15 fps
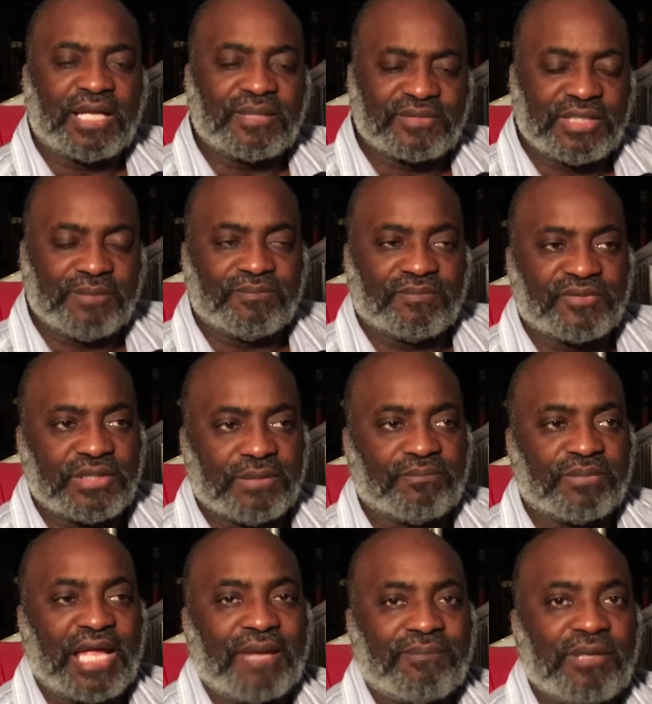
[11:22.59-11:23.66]
See,
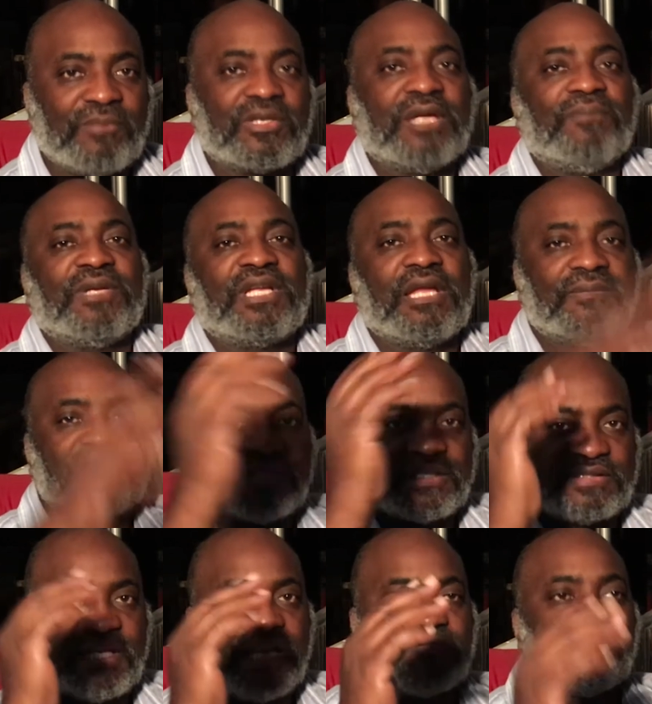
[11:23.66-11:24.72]
black people can become
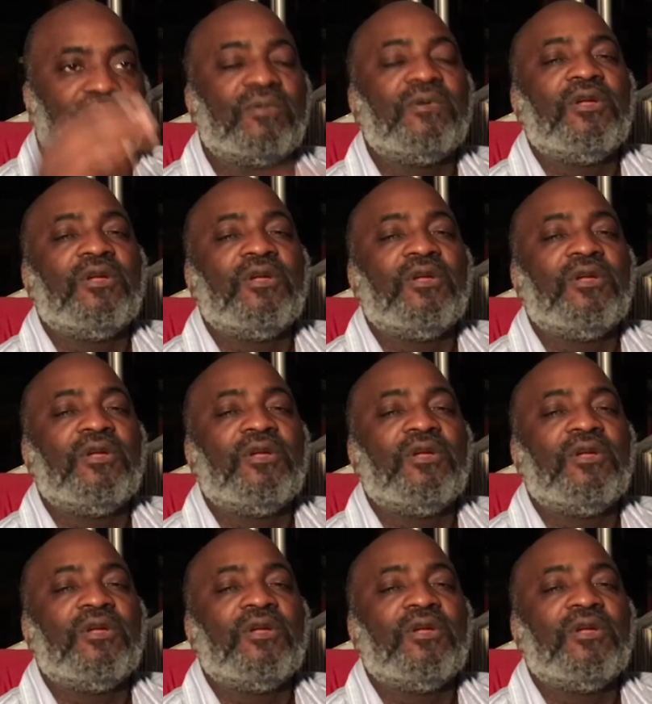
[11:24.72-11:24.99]
successful